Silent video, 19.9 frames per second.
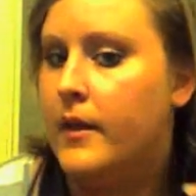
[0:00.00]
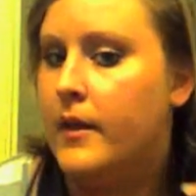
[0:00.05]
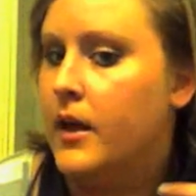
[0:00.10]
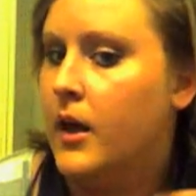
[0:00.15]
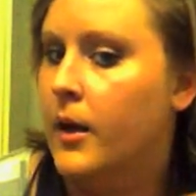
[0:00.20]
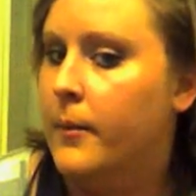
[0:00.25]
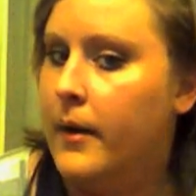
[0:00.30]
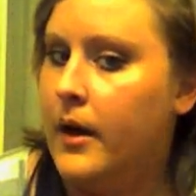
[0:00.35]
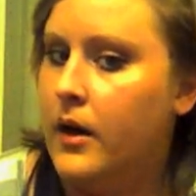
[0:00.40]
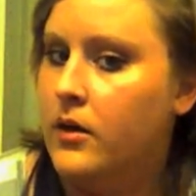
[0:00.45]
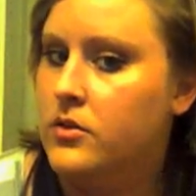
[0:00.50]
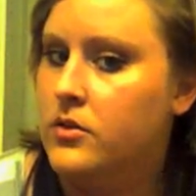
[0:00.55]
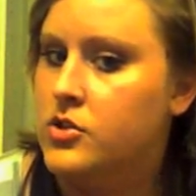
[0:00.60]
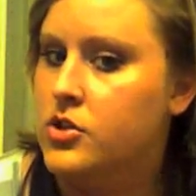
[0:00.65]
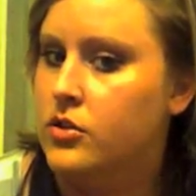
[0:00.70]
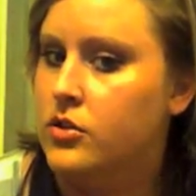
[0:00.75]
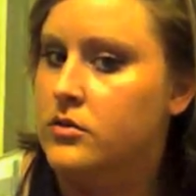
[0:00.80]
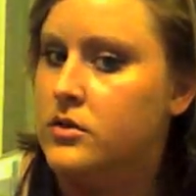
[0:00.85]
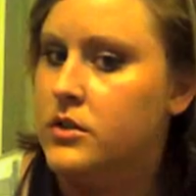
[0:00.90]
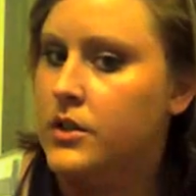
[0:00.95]
come out,
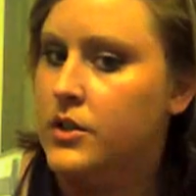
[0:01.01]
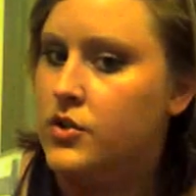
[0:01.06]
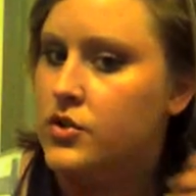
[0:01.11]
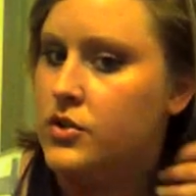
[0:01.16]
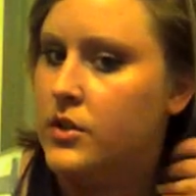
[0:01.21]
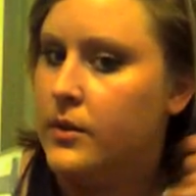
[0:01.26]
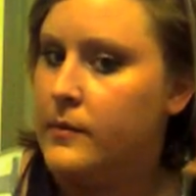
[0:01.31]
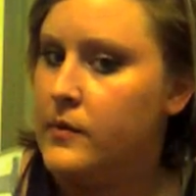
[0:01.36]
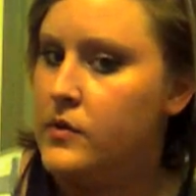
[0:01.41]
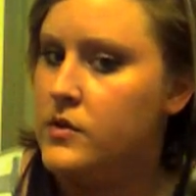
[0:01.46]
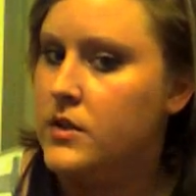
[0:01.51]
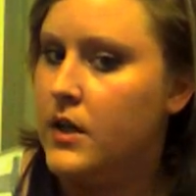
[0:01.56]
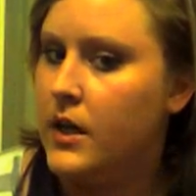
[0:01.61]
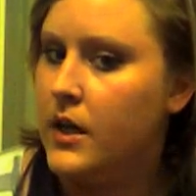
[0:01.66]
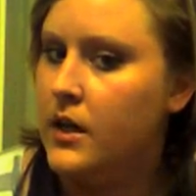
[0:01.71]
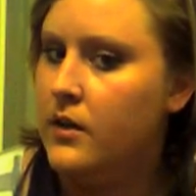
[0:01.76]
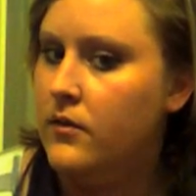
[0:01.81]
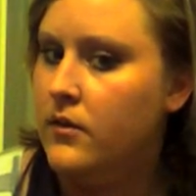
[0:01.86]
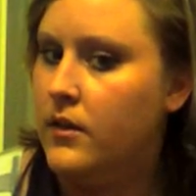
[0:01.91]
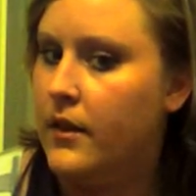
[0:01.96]
don't touch them. Just
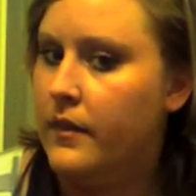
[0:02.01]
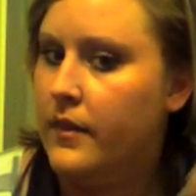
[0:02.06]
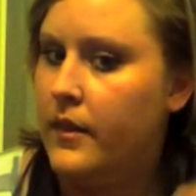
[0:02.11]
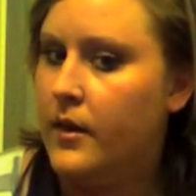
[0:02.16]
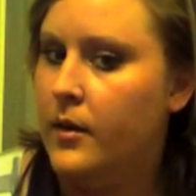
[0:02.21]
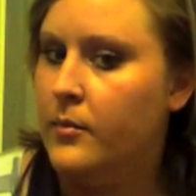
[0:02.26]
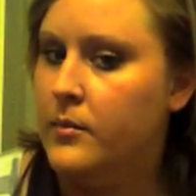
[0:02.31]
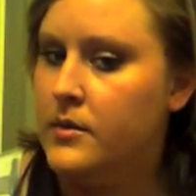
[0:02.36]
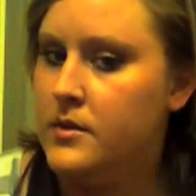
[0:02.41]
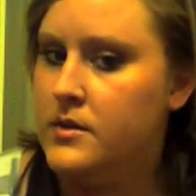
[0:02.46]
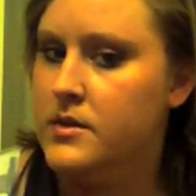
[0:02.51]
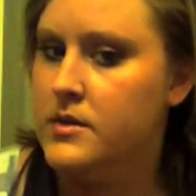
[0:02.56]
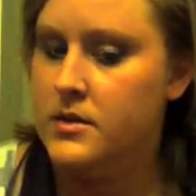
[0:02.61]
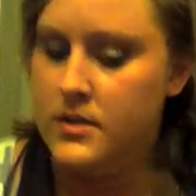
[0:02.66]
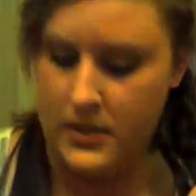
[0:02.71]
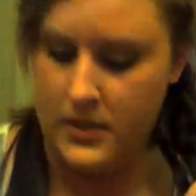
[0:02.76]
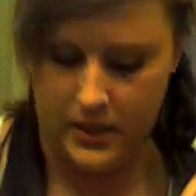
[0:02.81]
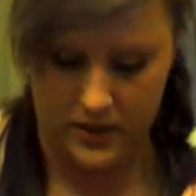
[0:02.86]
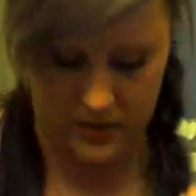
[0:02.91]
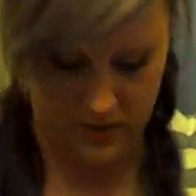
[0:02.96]
kind of let them
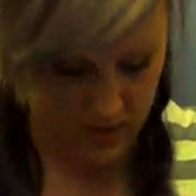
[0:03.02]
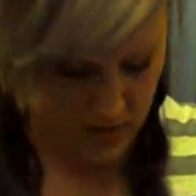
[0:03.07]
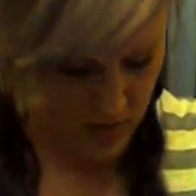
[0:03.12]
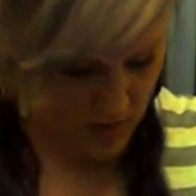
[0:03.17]
sit.